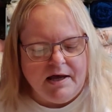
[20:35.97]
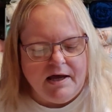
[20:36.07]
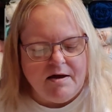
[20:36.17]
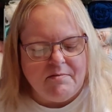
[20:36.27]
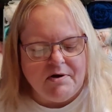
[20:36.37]

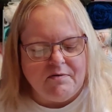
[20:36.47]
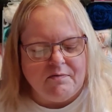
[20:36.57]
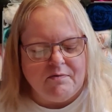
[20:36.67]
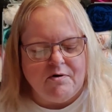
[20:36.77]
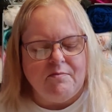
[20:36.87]

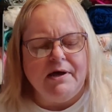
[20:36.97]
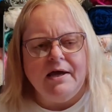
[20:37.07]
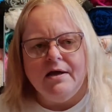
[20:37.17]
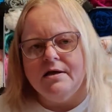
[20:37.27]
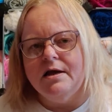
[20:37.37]

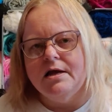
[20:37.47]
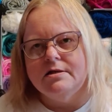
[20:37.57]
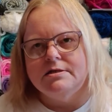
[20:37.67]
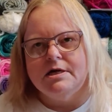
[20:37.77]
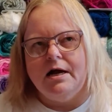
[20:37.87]

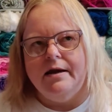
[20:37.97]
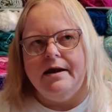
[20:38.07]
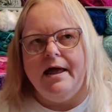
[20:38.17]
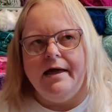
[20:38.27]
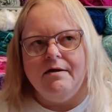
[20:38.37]

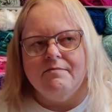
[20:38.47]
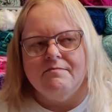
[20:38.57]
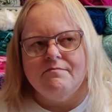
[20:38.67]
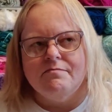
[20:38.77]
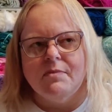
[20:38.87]
Zoomigurumi.net
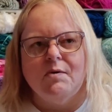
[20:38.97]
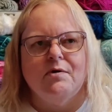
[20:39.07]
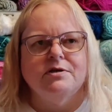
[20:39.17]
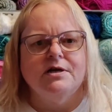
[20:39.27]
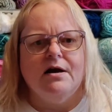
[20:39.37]

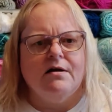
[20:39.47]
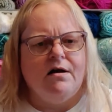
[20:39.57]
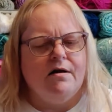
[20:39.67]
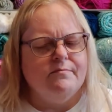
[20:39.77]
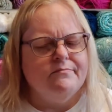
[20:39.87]
or
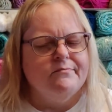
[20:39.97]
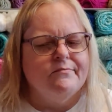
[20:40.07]
.com.